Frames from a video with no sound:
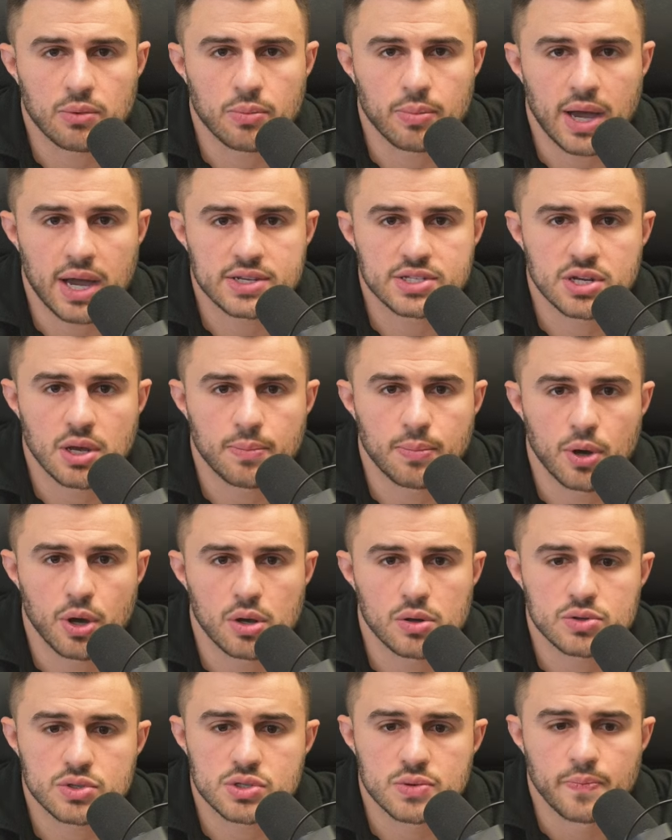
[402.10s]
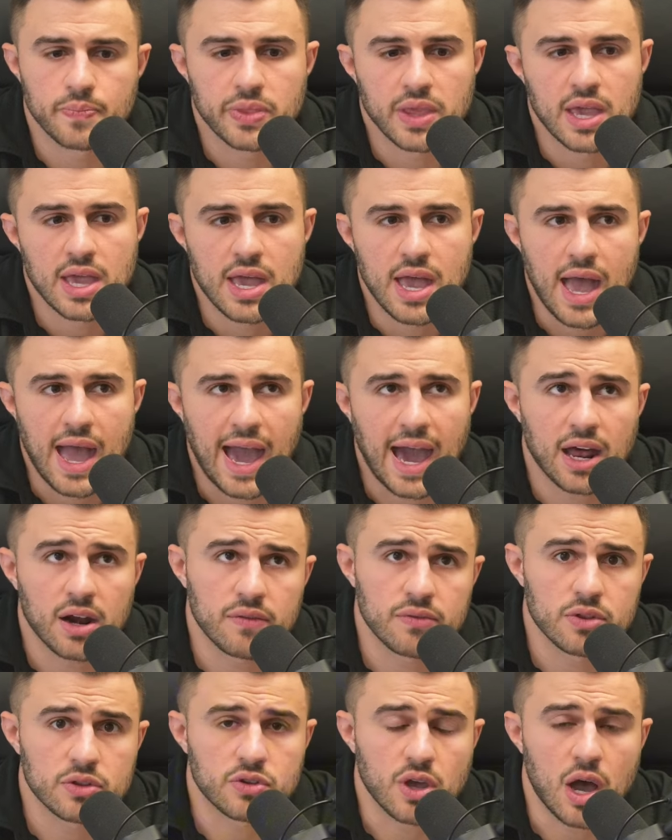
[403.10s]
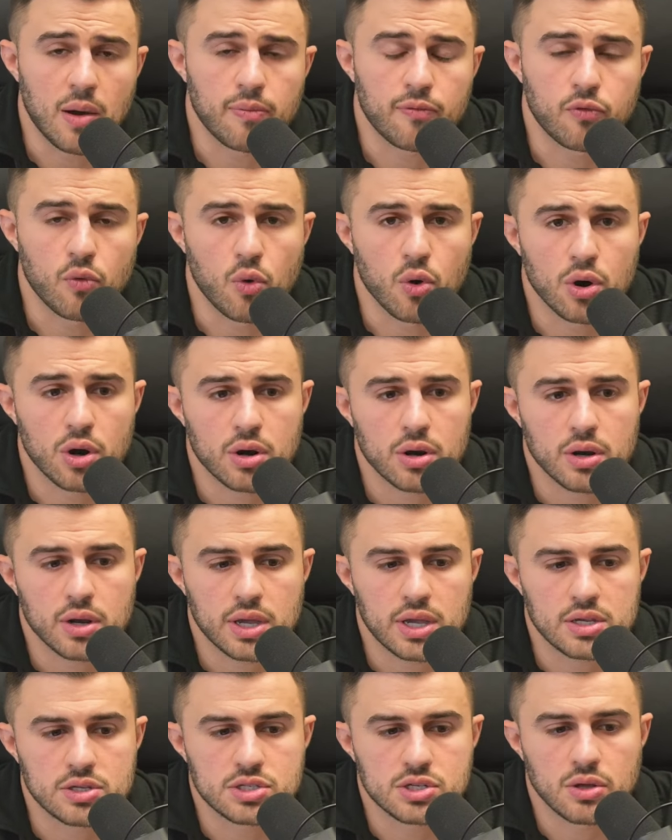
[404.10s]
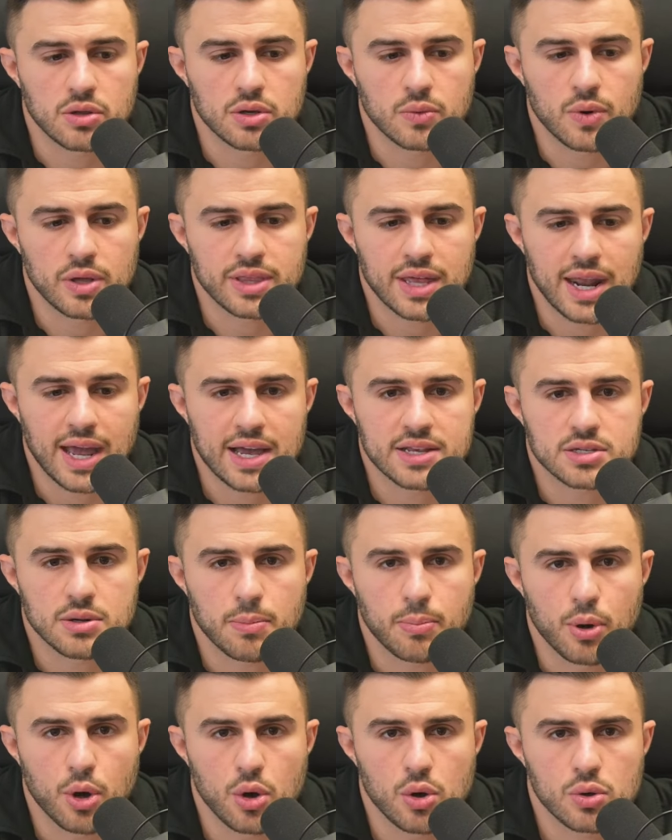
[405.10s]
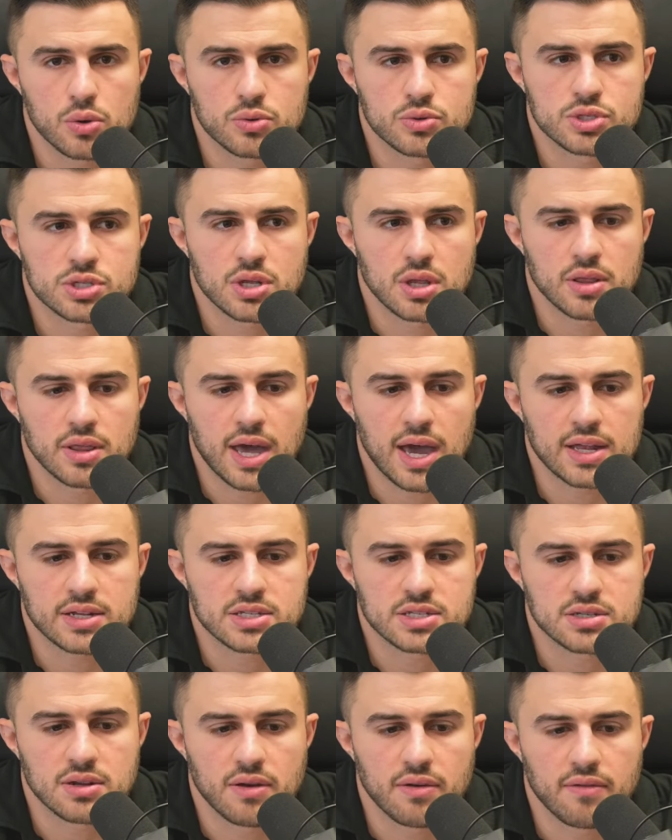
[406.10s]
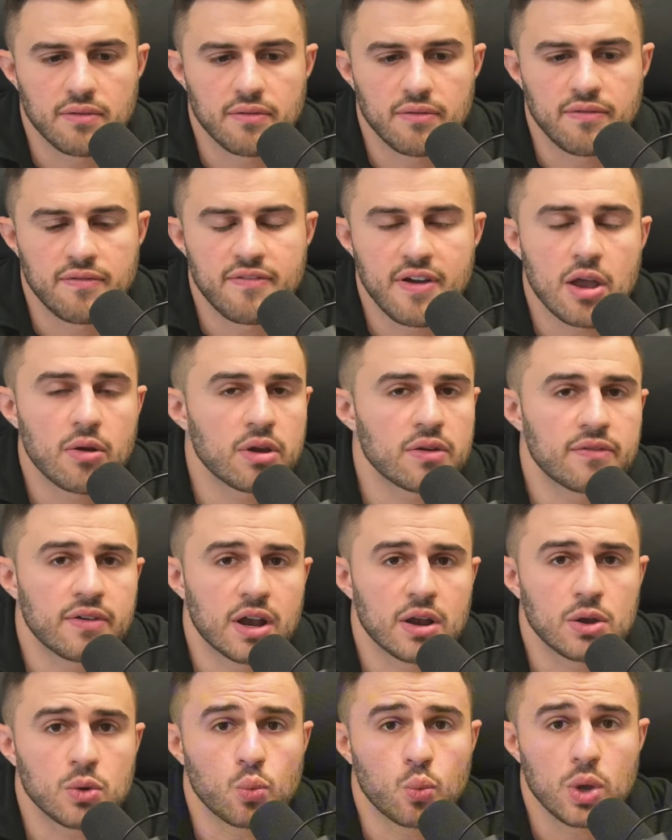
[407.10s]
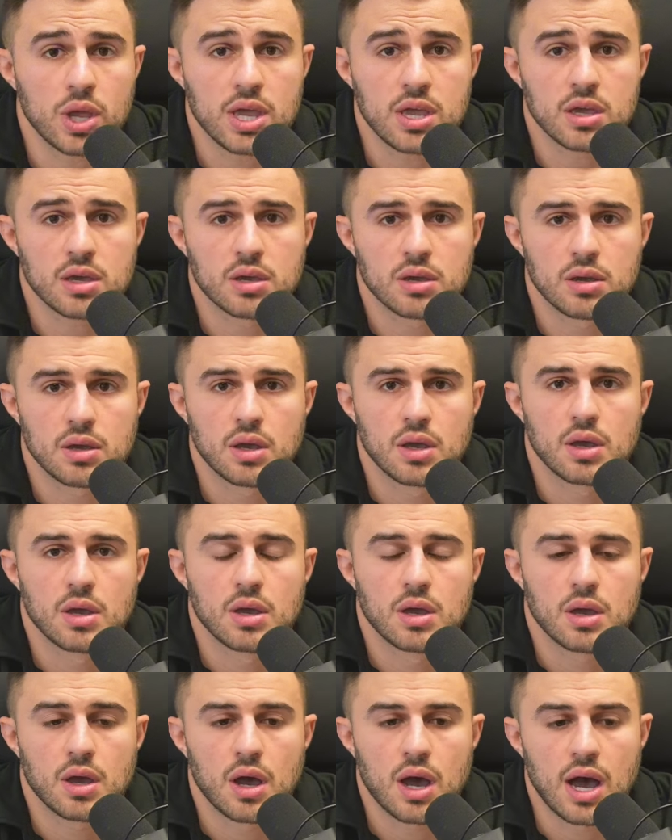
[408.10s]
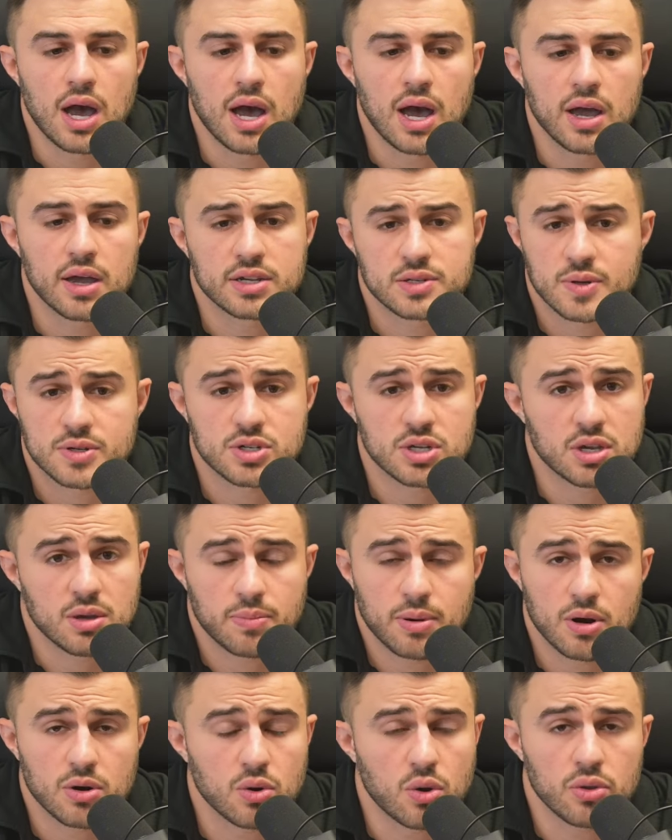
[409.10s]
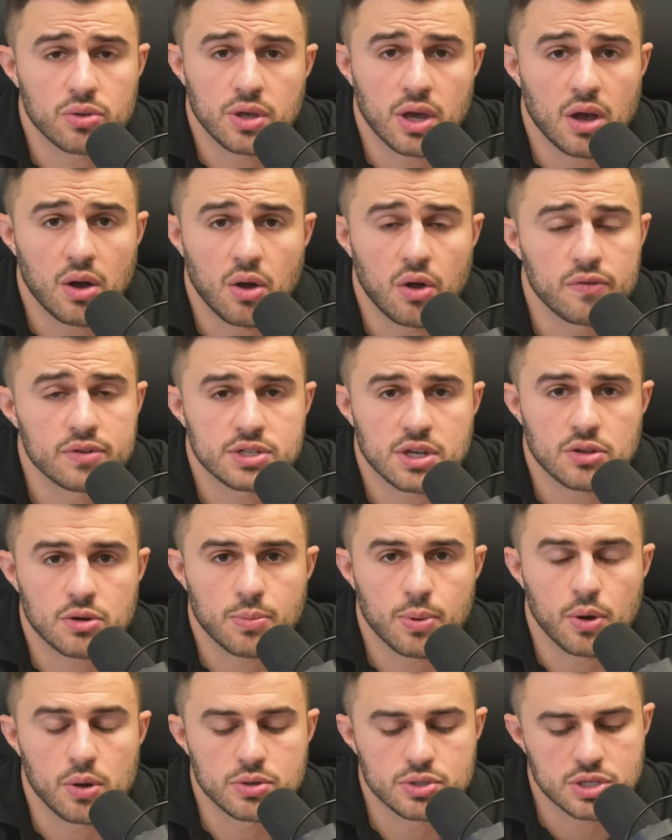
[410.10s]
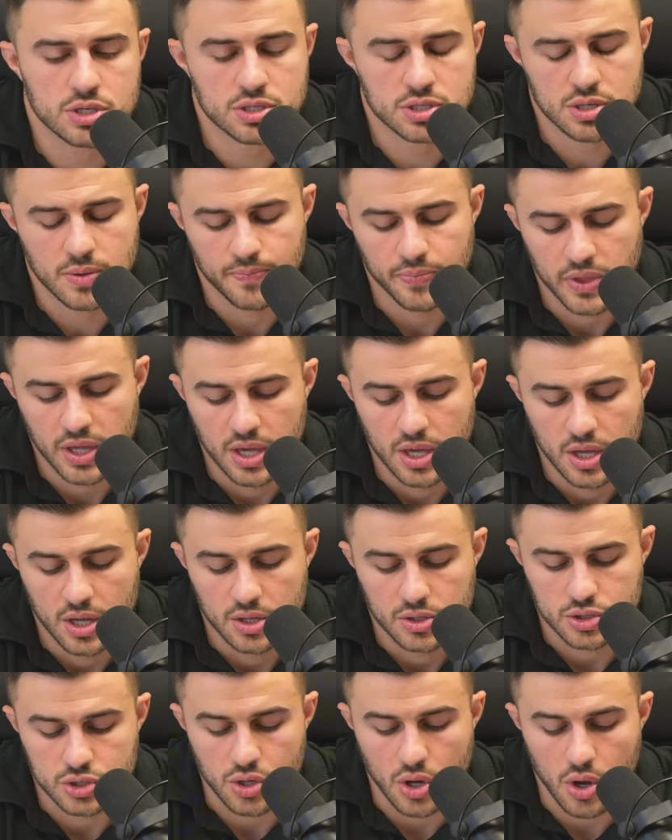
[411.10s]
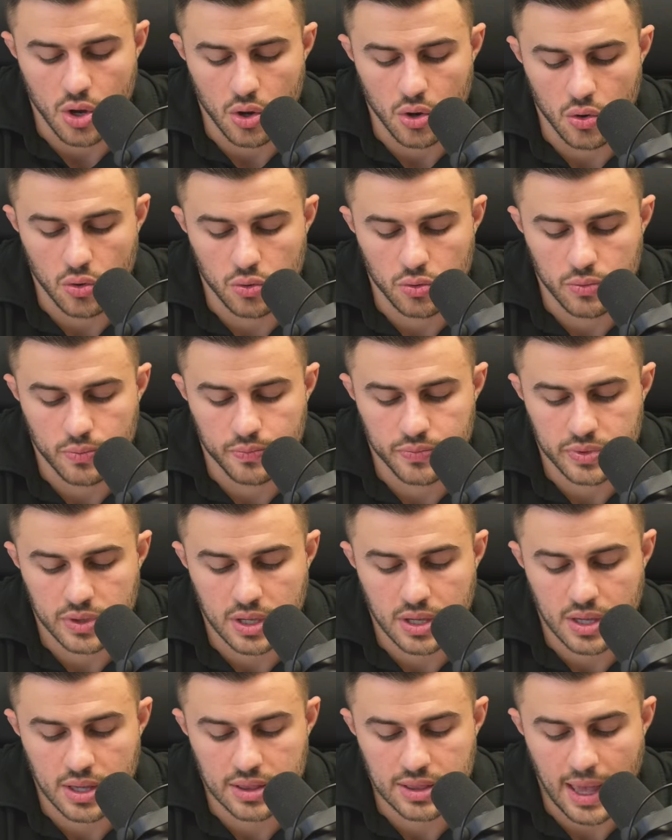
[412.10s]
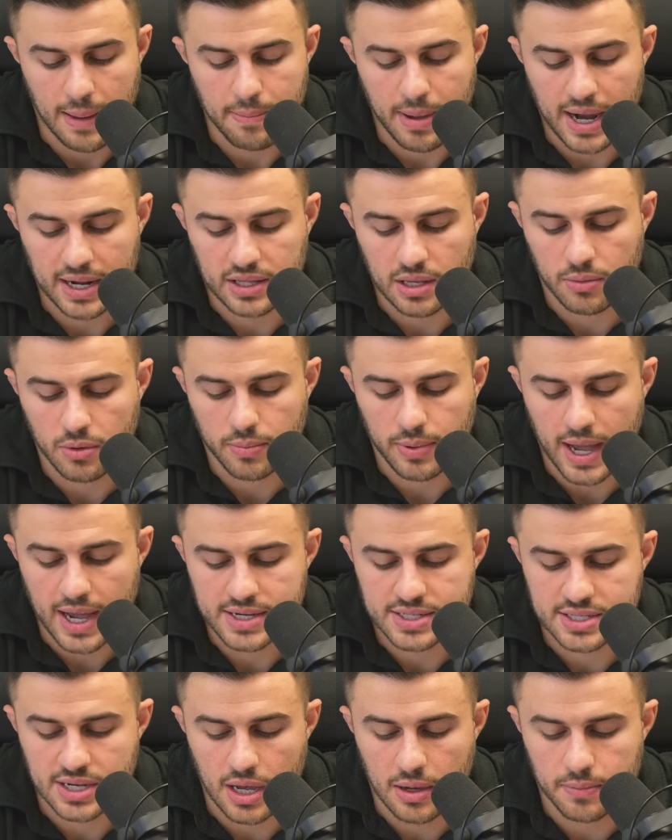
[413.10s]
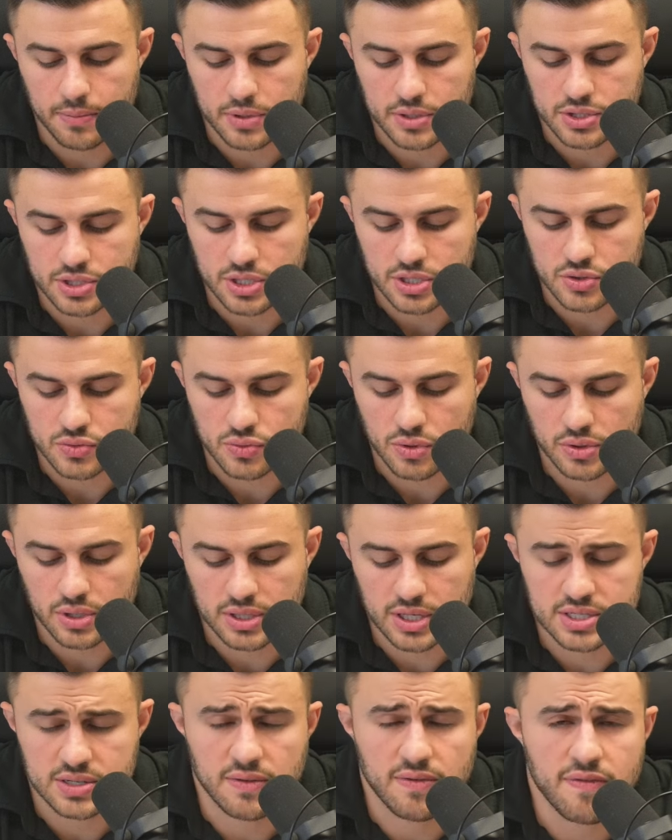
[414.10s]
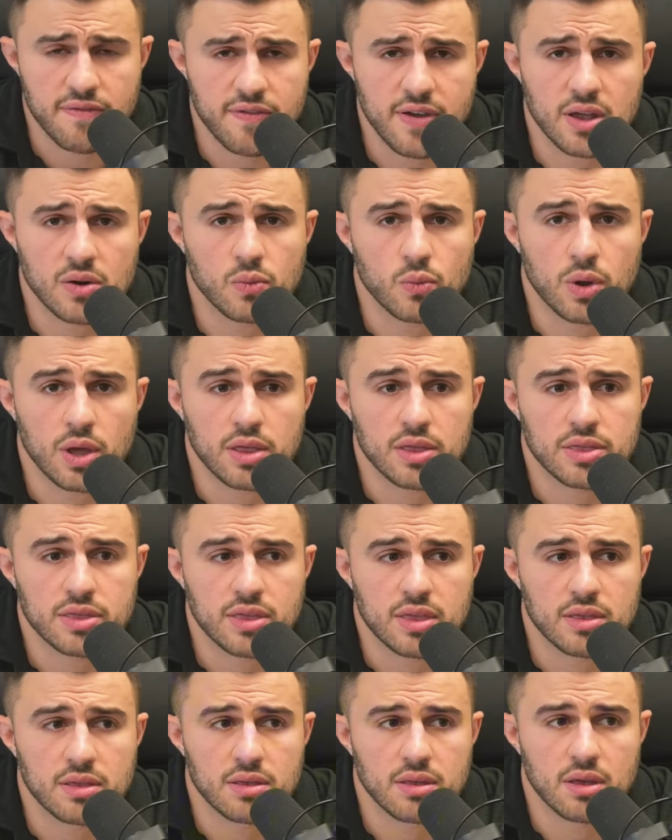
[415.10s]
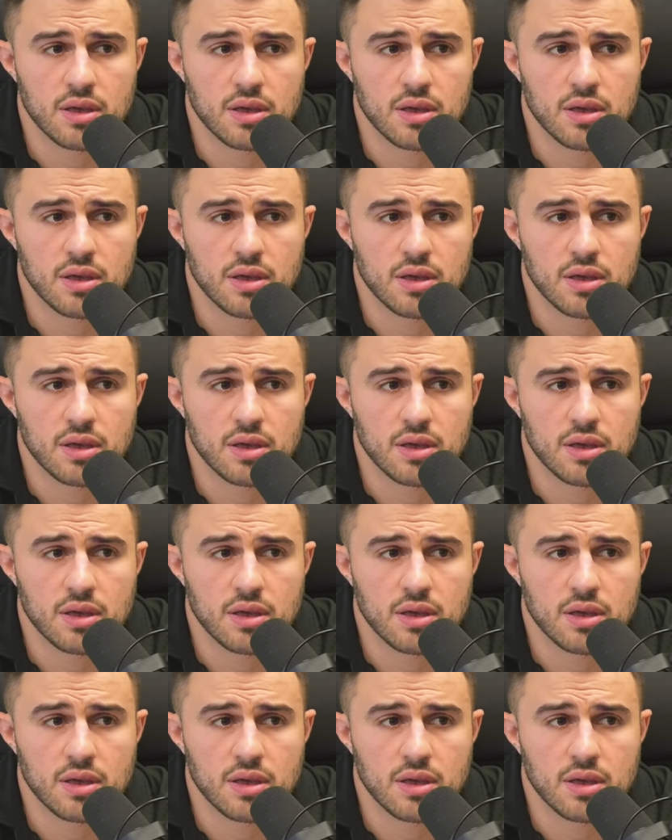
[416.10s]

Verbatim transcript: double bicep pose. Out of the top four, he's the only one that has a pose that's very, very weak, uh, especially compared to all, the, all his other poses. So that back double bicep just really doesn't fit with